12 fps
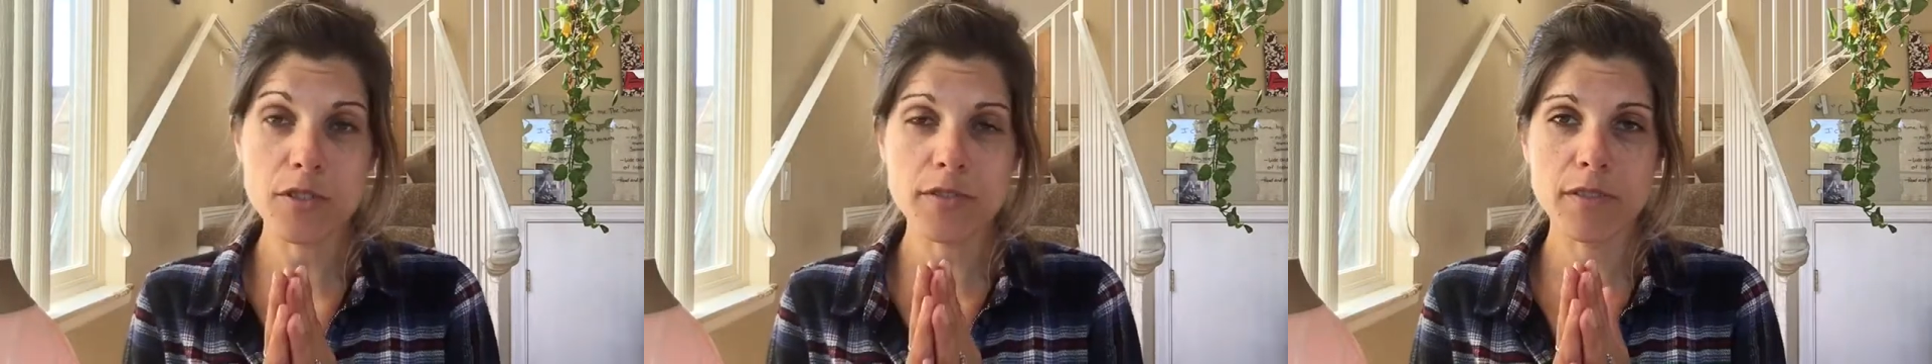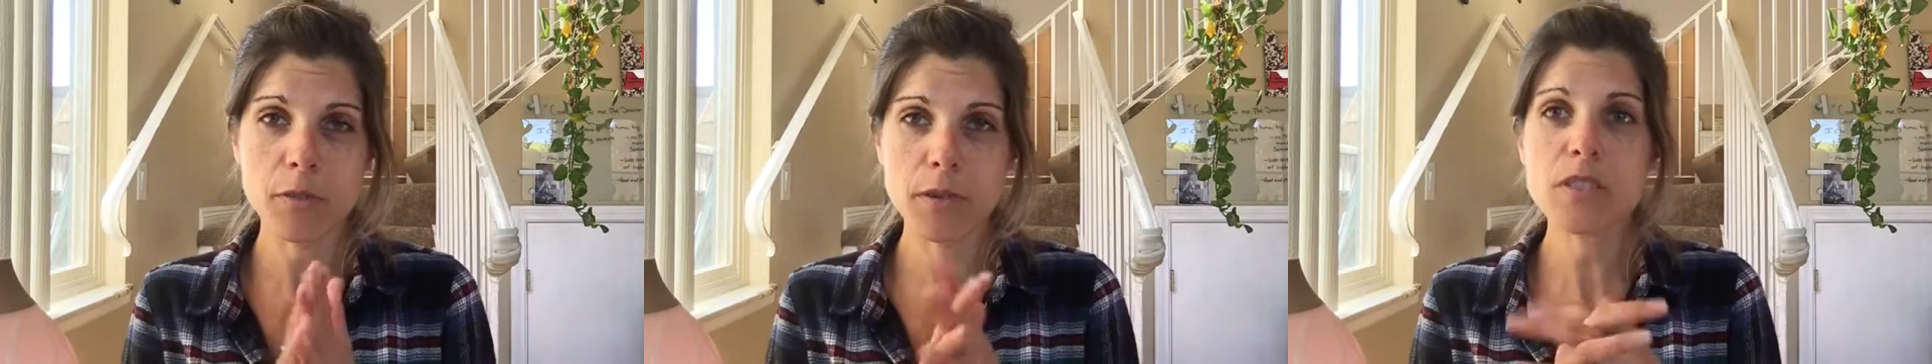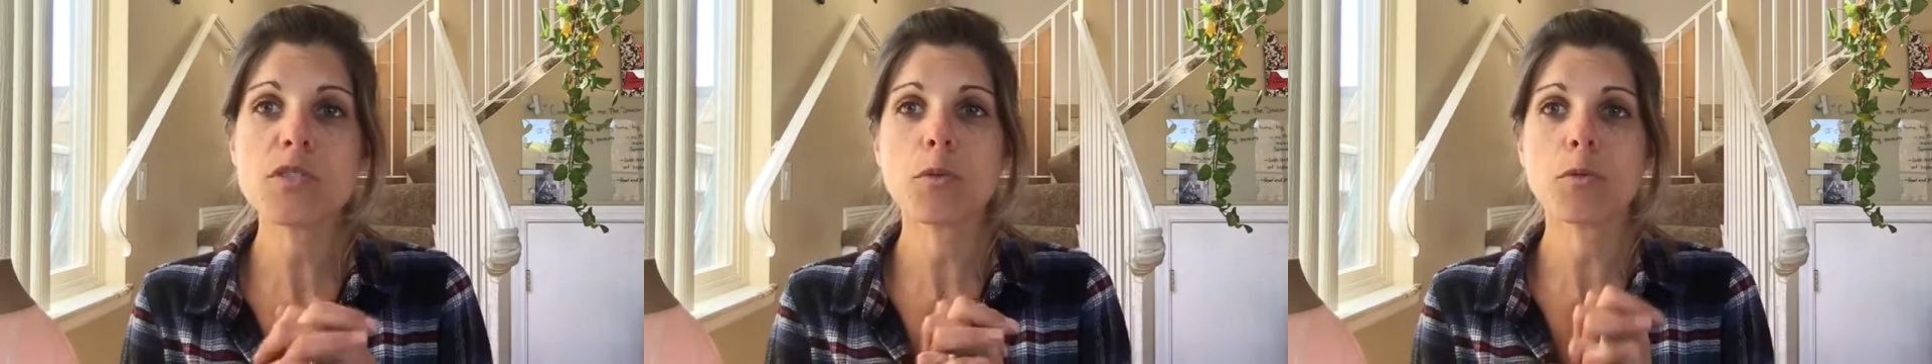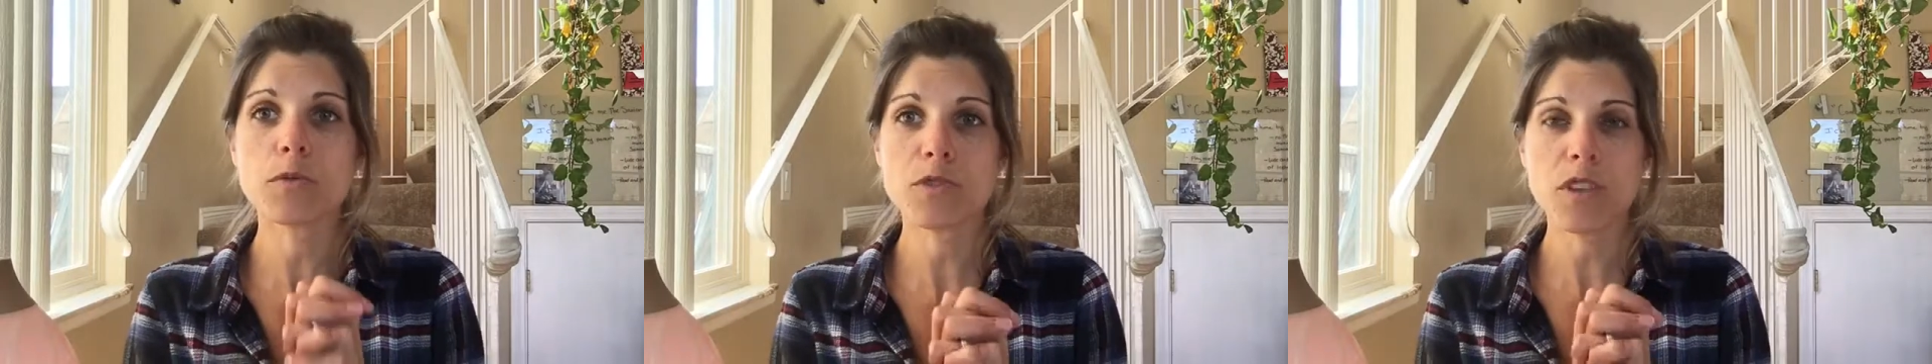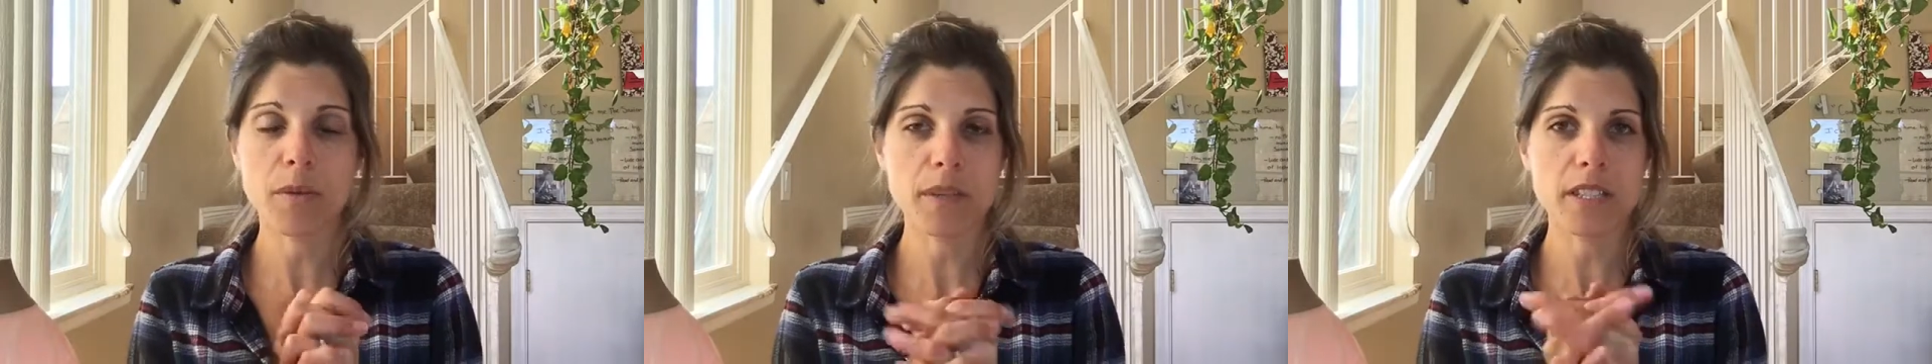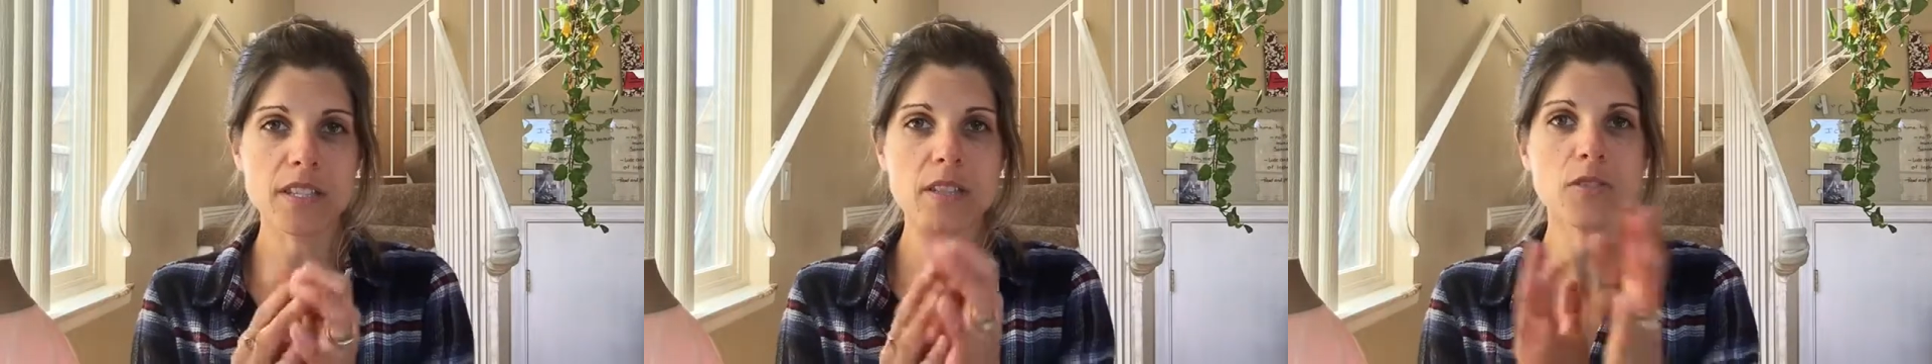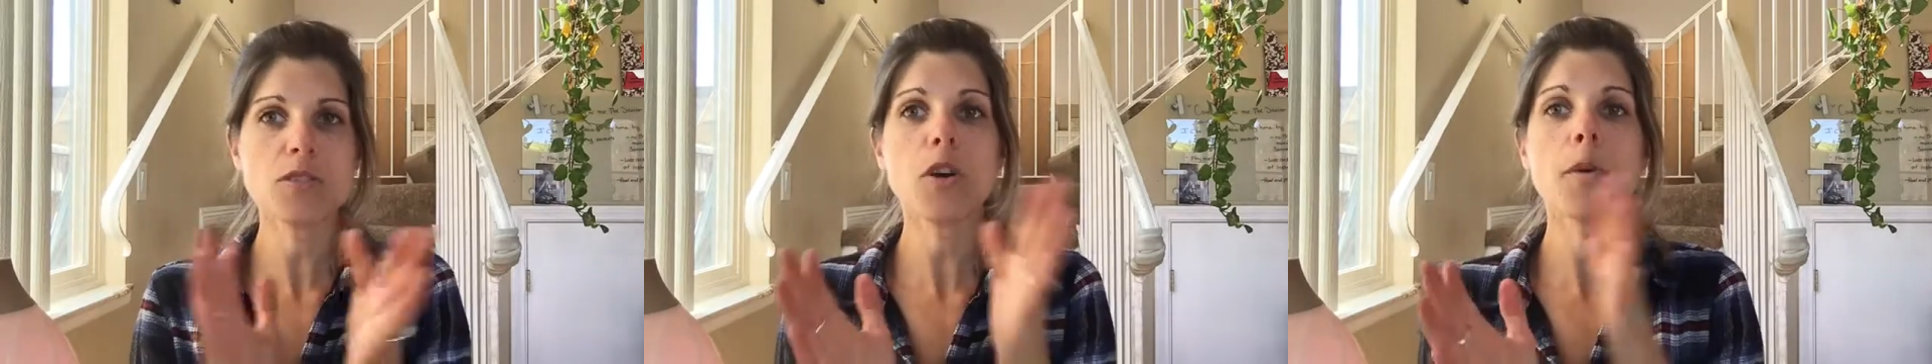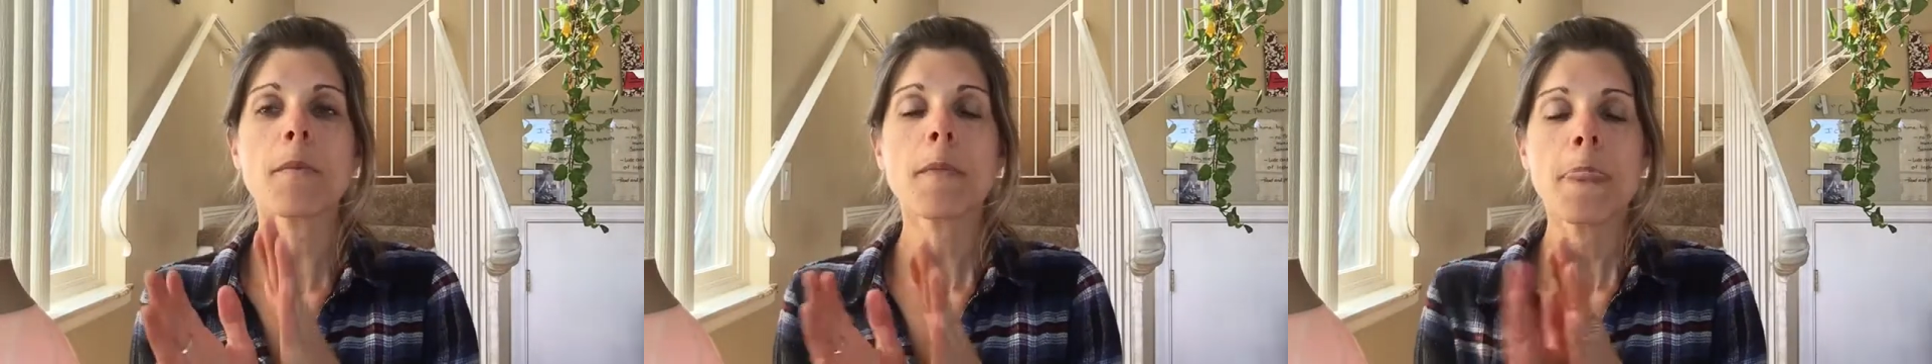are different oils, so we'll just talk about these. So